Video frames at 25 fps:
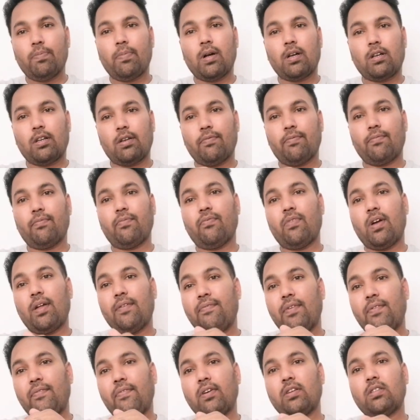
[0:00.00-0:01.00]
but when
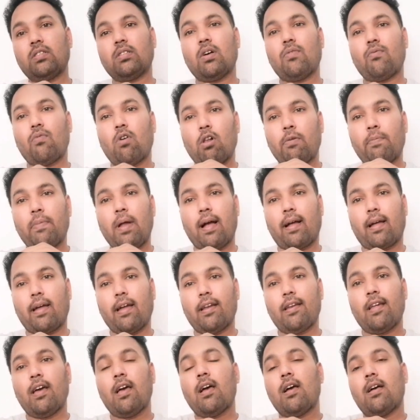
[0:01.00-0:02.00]
we fix the wall
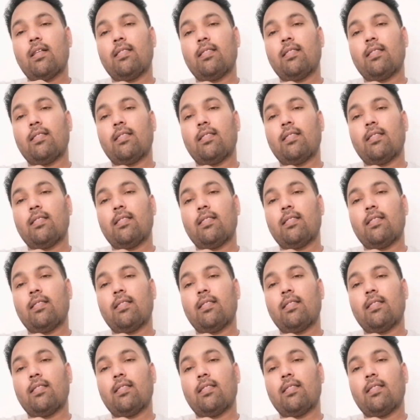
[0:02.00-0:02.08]
bracket,